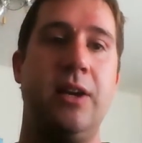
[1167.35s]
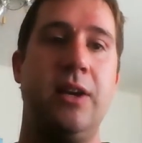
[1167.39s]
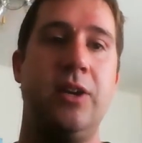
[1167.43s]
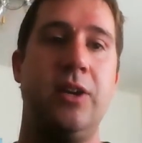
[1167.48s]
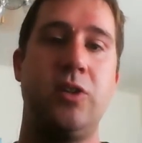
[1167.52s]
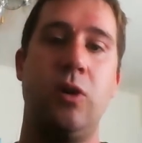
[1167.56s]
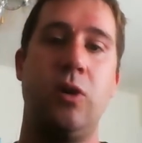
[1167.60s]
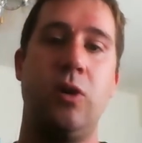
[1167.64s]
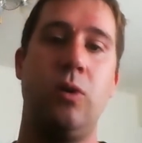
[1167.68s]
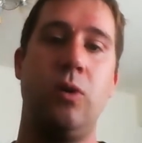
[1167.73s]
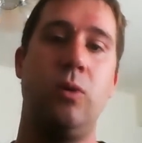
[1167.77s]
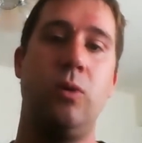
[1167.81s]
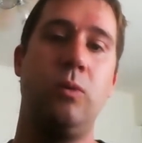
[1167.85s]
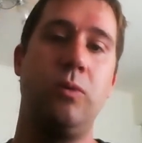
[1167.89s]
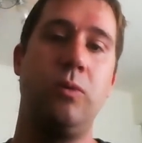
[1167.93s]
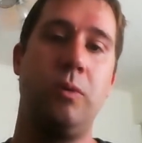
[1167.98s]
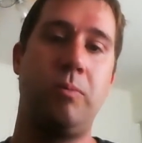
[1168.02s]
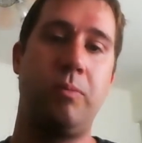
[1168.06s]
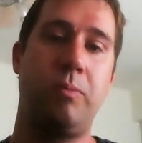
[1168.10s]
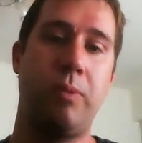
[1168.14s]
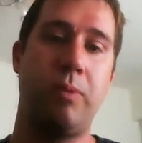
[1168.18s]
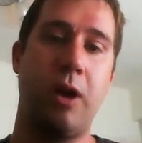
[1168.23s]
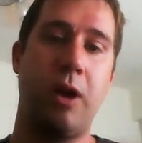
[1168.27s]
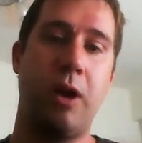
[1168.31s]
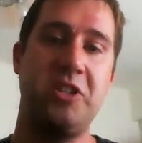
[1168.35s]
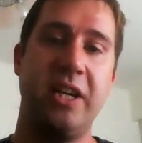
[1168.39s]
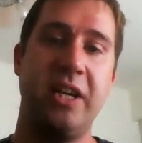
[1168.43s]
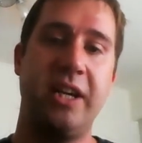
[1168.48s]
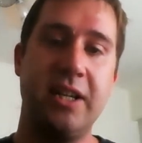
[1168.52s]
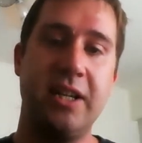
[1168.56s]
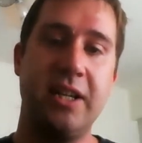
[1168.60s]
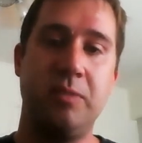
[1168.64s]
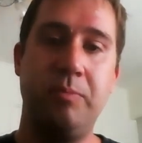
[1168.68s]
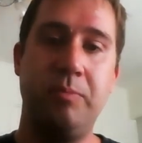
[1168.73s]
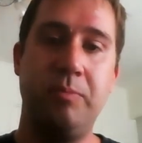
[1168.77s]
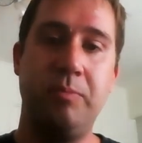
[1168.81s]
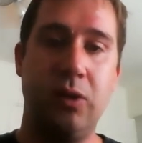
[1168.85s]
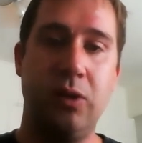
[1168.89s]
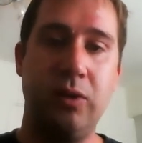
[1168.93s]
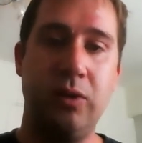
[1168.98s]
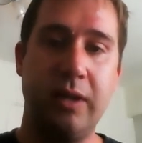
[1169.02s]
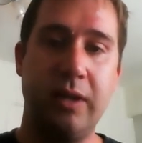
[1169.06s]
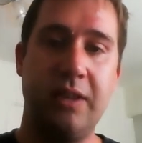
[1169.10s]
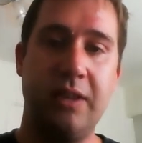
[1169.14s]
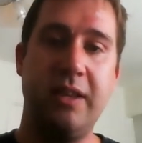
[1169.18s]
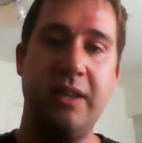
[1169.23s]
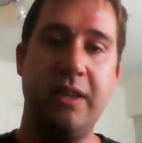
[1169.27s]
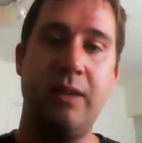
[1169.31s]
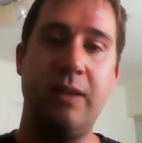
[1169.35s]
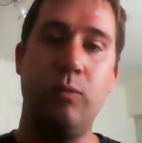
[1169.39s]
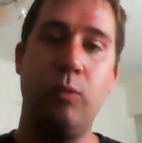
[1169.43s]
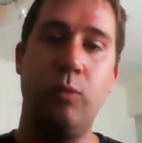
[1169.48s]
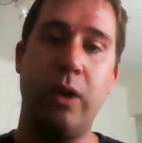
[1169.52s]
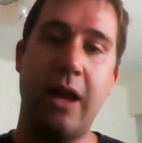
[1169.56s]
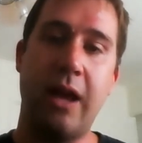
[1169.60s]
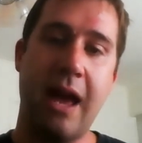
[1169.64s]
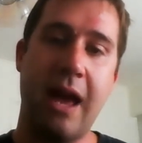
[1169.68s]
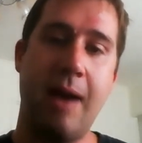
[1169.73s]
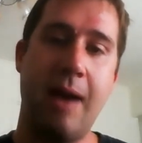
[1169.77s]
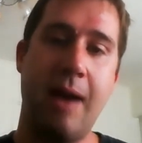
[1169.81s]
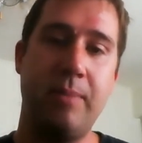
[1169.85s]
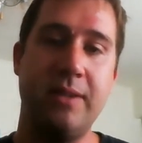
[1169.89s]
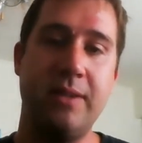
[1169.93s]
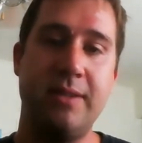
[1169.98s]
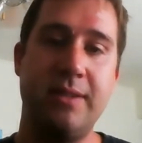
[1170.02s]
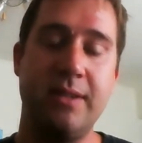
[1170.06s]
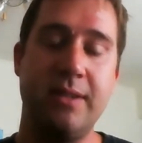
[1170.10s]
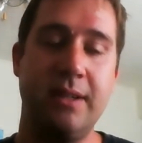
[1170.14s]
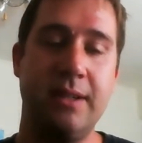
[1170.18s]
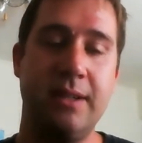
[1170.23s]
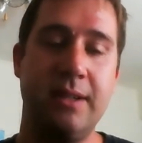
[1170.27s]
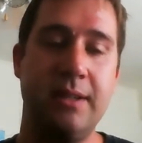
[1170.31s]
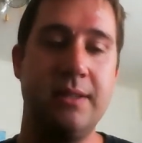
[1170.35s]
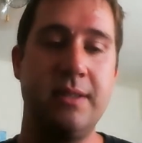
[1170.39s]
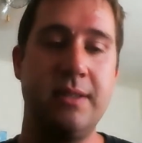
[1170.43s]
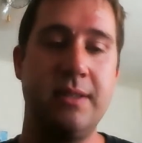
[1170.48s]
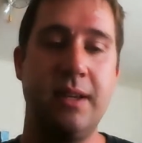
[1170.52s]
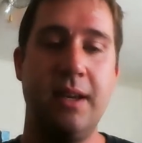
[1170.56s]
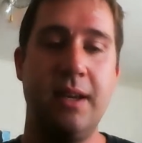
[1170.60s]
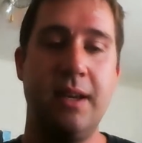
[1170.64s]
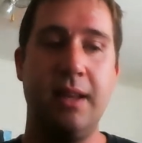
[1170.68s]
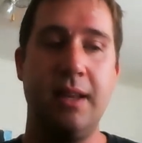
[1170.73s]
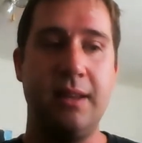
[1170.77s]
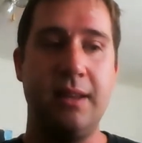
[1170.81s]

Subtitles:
So the project gets built, and then what happens is